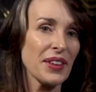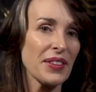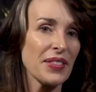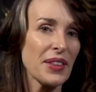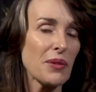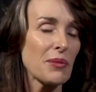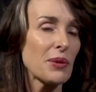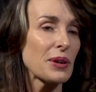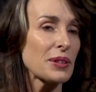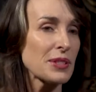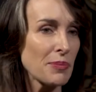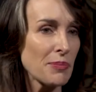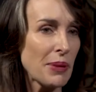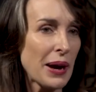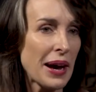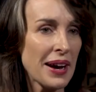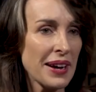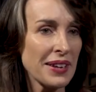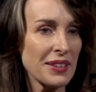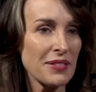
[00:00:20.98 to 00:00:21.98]
there was a
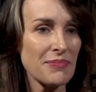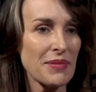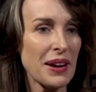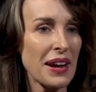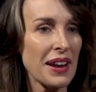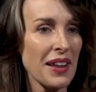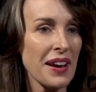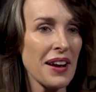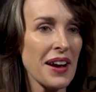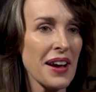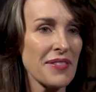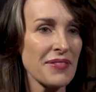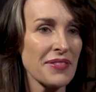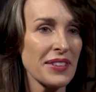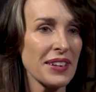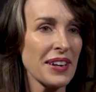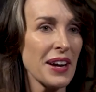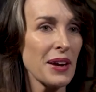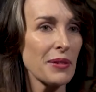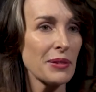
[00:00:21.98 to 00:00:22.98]
part of my life,
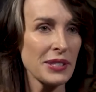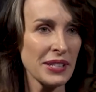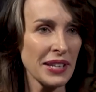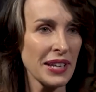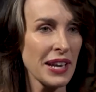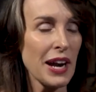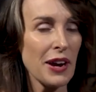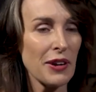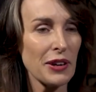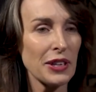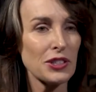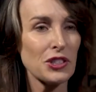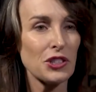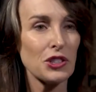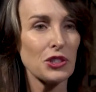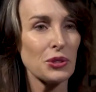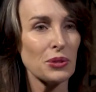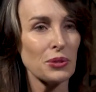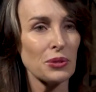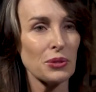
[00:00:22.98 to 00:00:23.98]
and I was encouraged
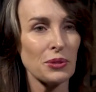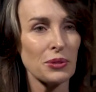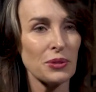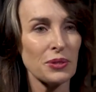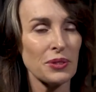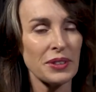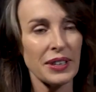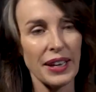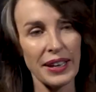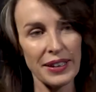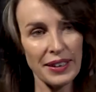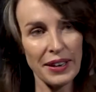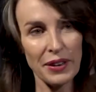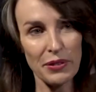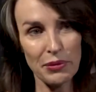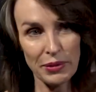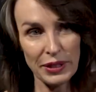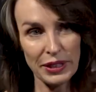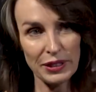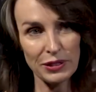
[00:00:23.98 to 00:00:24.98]
to get a
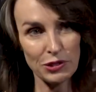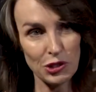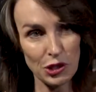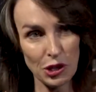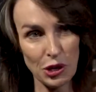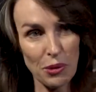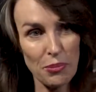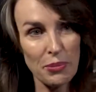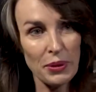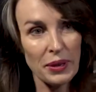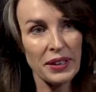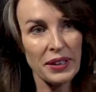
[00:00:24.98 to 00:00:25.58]
real job.